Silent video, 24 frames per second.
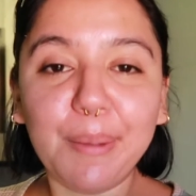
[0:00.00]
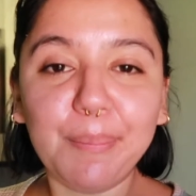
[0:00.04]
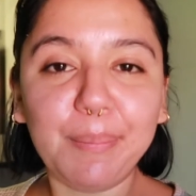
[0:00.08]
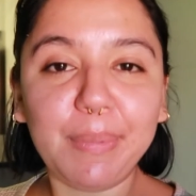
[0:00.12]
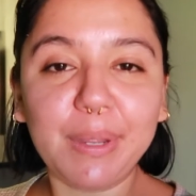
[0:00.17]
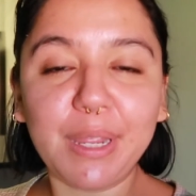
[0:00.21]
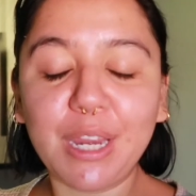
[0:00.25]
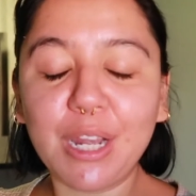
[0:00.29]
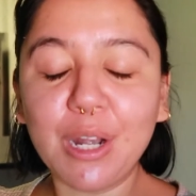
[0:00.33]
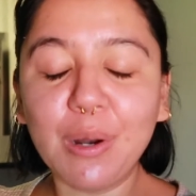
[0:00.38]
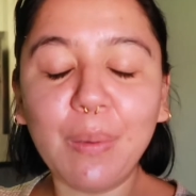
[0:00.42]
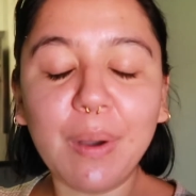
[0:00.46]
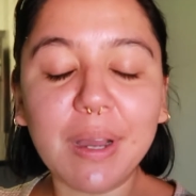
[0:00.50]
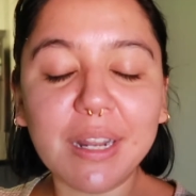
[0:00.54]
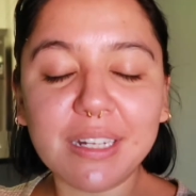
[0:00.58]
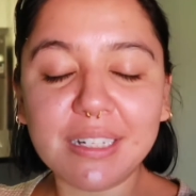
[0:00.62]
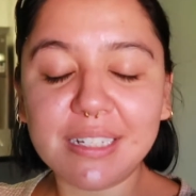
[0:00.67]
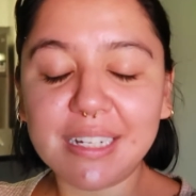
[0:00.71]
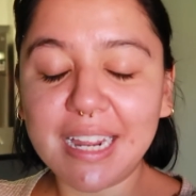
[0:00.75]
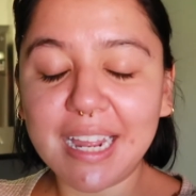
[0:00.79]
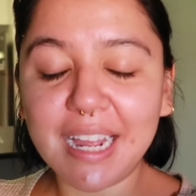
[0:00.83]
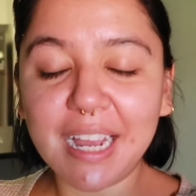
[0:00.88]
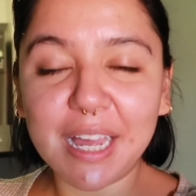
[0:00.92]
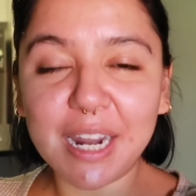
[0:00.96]
But you know what,
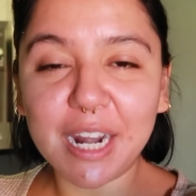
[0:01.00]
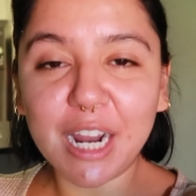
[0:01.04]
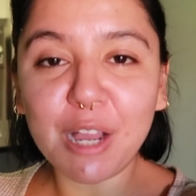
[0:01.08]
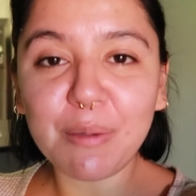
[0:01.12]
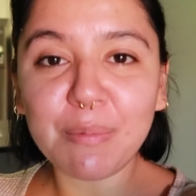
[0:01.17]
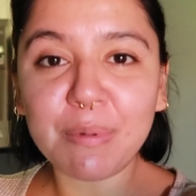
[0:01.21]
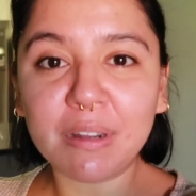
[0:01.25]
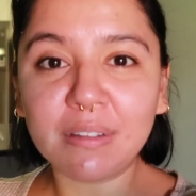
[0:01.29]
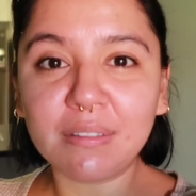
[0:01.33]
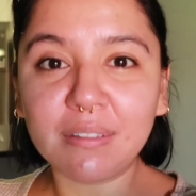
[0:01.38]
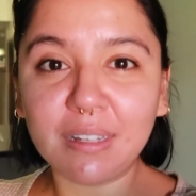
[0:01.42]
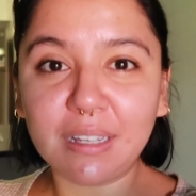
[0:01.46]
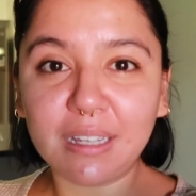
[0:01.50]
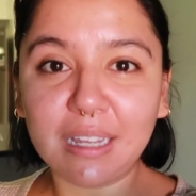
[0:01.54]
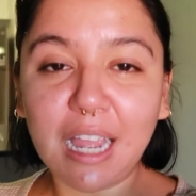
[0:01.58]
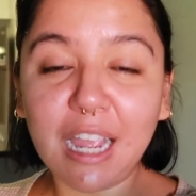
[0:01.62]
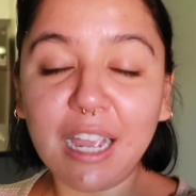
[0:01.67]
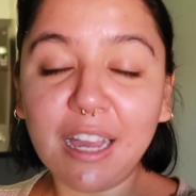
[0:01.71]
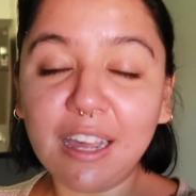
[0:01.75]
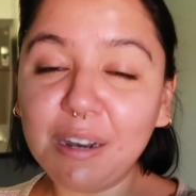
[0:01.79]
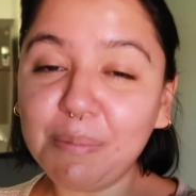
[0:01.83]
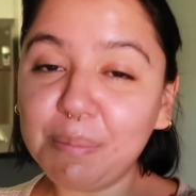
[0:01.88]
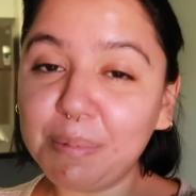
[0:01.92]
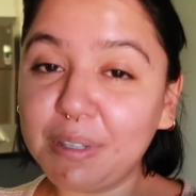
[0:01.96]
today I got up and I was like, I
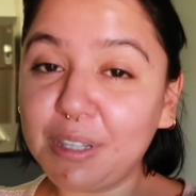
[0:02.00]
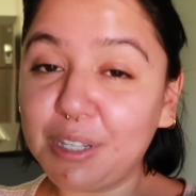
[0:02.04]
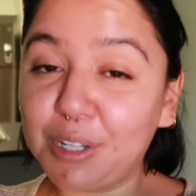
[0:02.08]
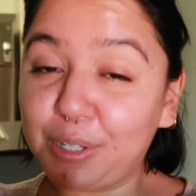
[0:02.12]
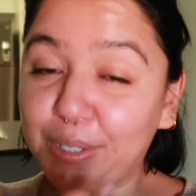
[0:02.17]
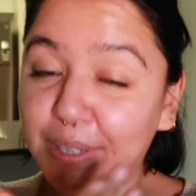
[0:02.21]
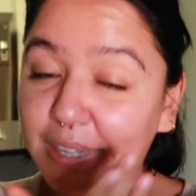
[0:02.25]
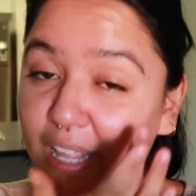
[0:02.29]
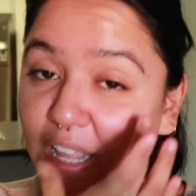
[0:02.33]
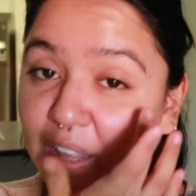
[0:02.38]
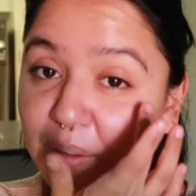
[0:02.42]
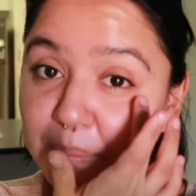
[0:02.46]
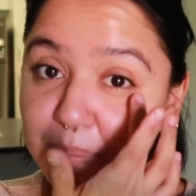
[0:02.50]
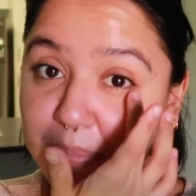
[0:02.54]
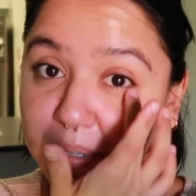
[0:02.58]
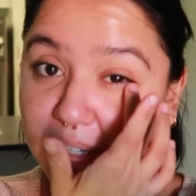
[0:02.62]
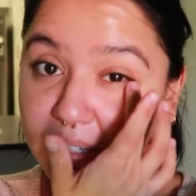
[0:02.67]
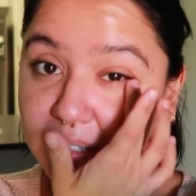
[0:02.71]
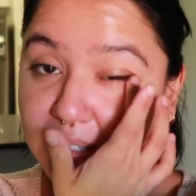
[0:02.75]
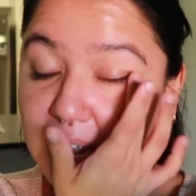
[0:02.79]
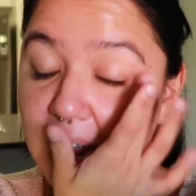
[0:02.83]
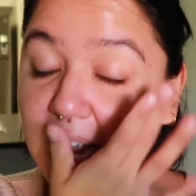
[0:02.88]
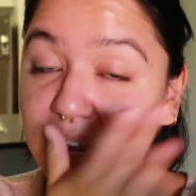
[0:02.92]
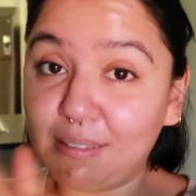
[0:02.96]
got up a little late,
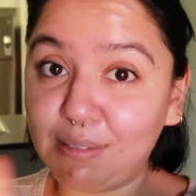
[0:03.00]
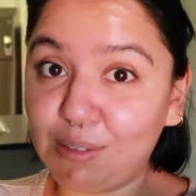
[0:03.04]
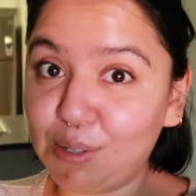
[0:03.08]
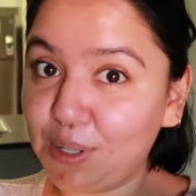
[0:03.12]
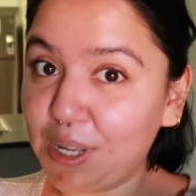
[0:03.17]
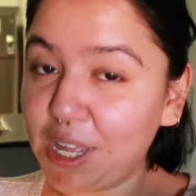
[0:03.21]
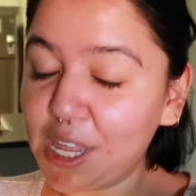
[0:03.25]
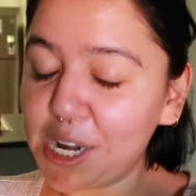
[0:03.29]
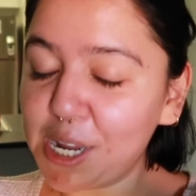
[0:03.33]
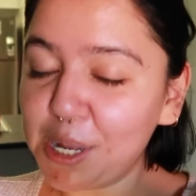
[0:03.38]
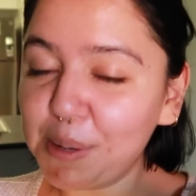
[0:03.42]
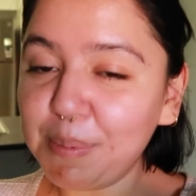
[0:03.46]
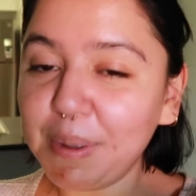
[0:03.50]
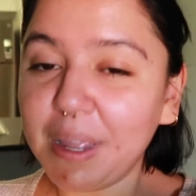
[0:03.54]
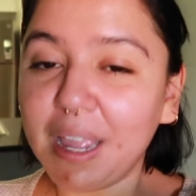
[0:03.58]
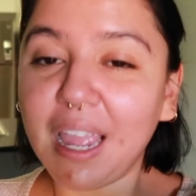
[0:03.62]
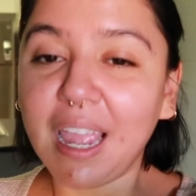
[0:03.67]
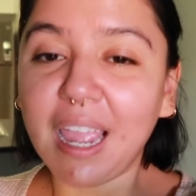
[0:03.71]
but I still got up.